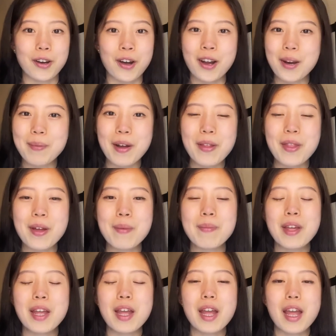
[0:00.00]
on about them,
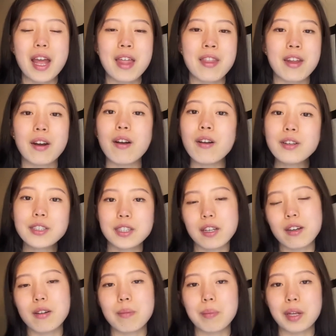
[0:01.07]
and then
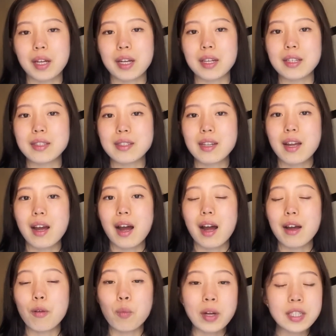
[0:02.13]
also because
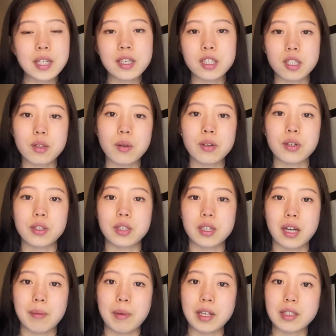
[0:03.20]
once I do
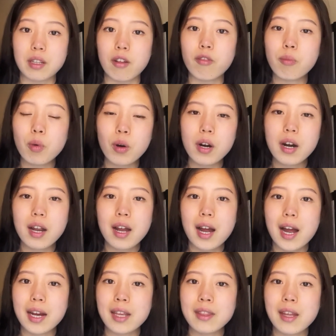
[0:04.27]
understand myself more,
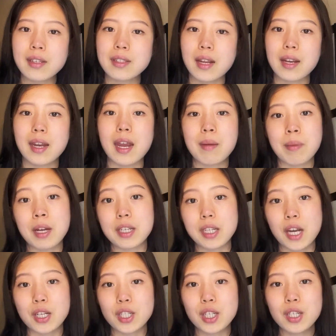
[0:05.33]
I can then dedicate my
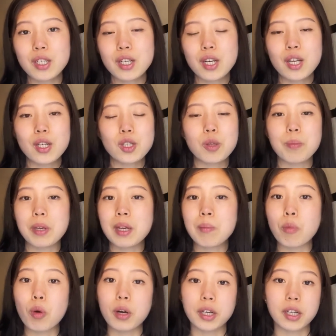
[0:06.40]
attention to being
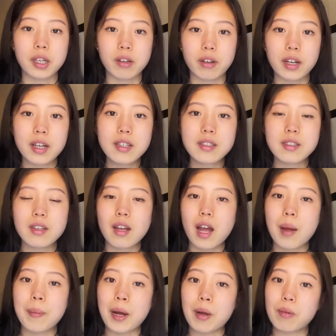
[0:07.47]
more curious
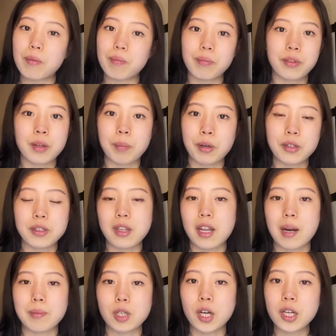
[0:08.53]
about the person that
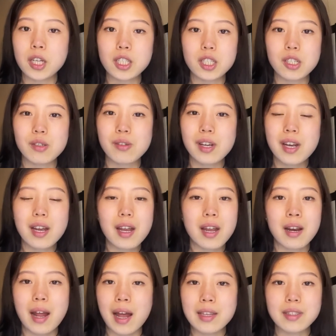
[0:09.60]
I'm talking to
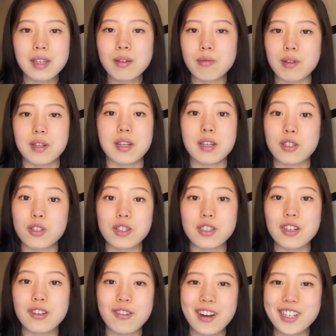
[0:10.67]
and asking really
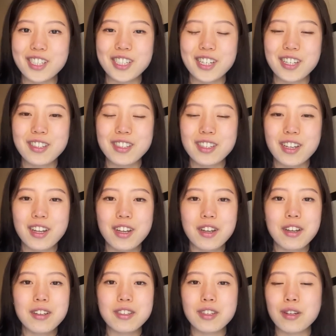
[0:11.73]
interesting questions.
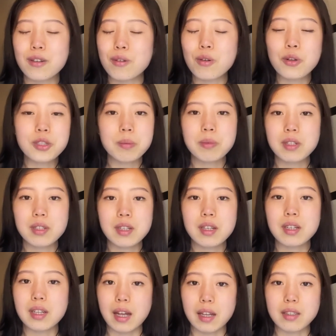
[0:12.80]
So ultimately,
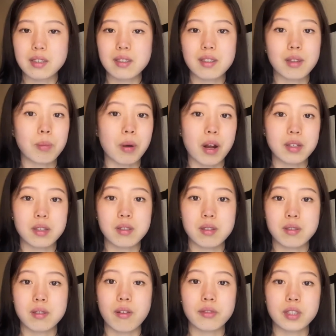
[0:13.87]
yes, the process of
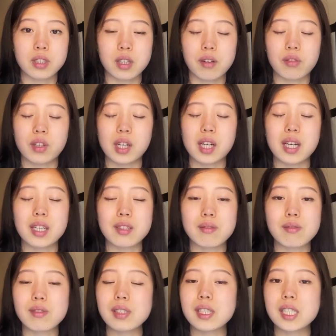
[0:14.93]
self-discovery is
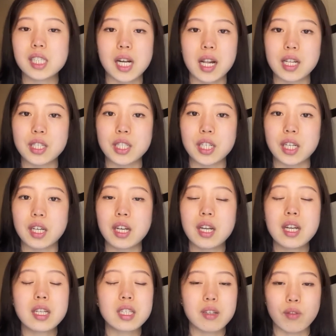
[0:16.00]
really challenging,
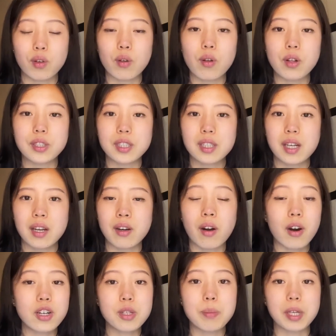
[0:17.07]
difficult, and
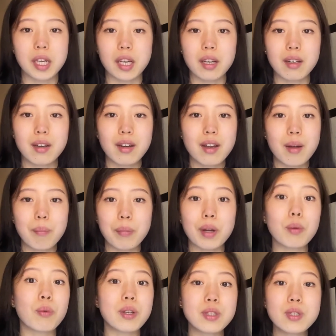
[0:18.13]
hard to begin.
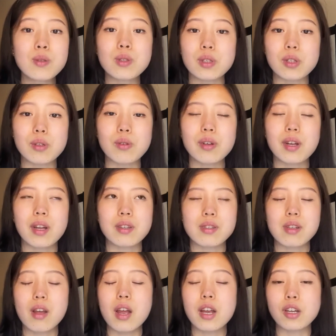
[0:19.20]
But once you do, it's
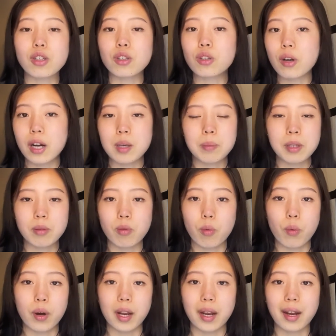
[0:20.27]
incredibly
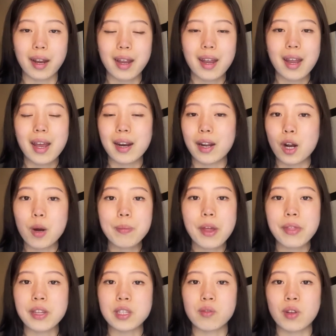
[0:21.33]
rewarding. And I hope
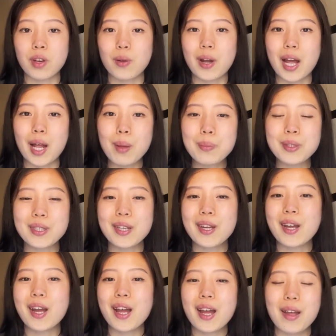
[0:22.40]
that this video helps
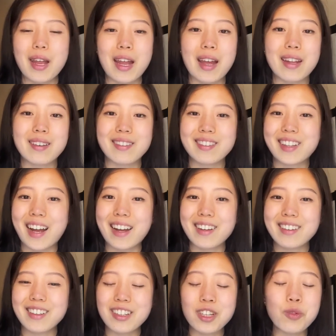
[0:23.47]
and that
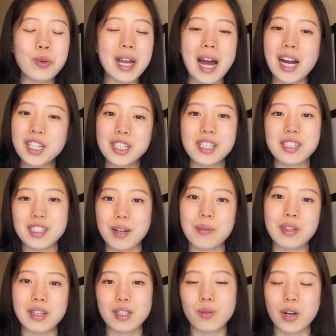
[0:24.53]
we actually sit with
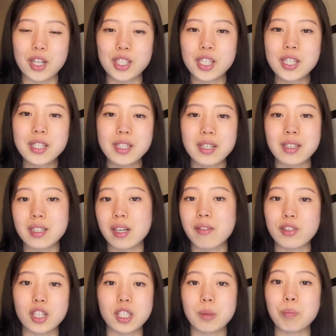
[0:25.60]
these questions instead of
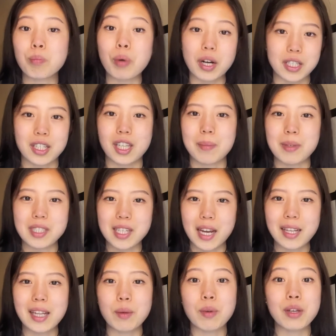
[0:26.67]
just brushing them aside
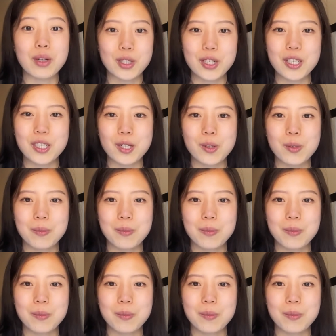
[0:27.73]
like we usually do.